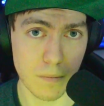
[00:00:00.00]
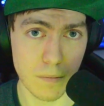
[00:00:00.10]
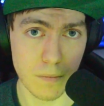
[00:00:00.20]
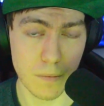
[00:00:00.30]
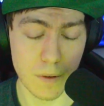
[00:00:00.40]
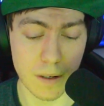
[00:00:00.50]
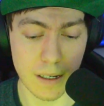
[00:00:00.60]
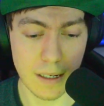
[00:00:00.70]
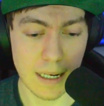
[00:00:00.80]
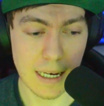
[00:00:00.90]
Alright?
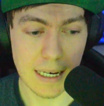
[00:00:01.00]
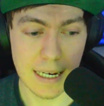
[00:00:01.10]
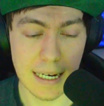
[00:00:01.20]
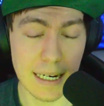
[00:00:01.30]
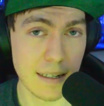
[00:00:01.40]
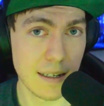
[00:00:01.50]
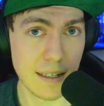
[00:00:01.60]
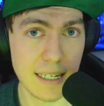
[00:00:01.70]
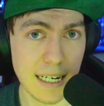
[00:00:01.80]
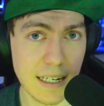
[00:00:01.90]
And in the
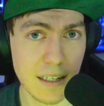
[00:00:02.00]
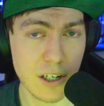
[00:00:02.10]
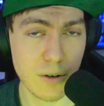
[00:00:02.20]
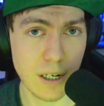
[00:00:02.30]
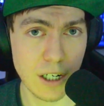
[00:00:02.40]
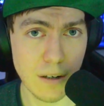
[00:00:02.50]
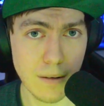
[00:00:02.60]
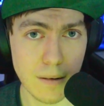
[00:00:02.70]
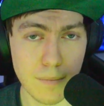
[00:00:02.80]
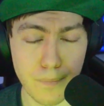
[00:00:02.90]
second situation,
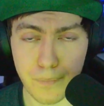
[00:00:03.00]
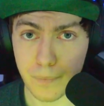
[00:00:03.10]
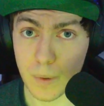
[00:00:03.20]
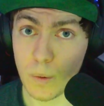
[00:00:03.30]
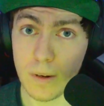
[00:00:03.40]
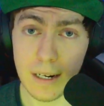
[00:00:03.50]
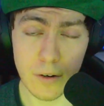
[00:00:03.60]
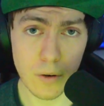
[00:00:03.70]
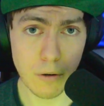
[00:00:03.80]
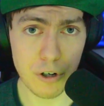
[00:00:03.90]
you need to
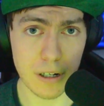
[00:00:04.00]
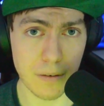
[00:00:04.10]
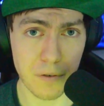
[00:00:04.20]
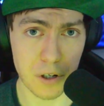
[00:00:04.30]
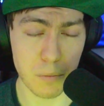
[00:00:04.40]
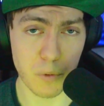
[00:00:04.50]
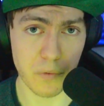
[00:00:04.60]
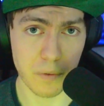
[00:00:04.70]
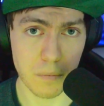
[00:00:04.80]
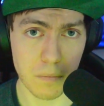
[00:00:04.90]
no-shield the first move.
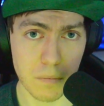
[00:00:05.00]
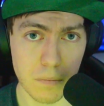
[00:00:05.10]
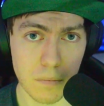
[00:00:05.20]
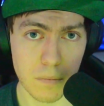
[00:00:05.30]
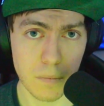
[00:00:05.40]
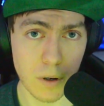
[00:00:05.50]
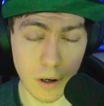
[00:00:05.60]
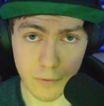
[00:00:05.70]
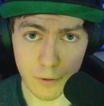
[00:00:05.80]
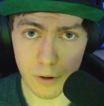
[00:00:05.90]
Of
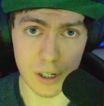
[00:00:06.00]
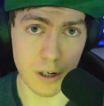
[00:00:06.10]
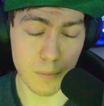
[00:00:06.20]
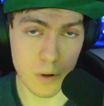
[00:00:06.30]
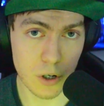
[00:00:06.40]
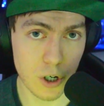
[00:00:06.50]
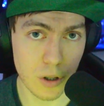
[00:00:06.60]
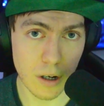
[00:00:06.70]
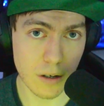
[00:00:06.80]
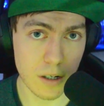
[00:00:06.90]
course, your opponent should
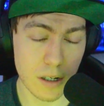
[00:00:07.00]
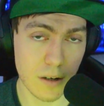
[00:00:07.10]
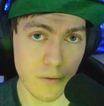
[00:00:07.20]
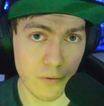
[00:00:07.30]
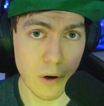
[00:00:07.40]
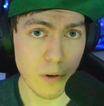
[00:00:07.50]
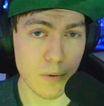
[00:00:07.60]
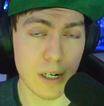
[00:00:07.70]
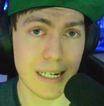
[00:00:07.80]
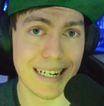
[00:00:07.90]
not throw the Rock
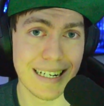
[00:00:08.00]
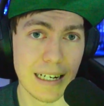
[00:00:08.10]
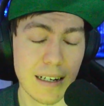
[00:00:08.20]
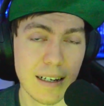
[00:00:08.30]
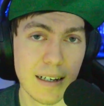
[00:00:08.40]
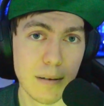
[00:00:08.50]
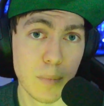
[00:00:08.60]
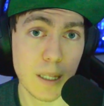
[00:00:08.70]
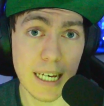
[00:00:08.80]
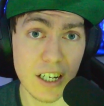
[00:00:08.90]
Slide, but
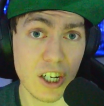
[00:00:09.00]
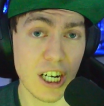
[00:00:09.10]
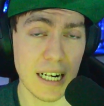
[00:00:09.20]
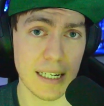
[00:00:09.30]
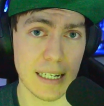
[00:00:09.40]
there's a chance.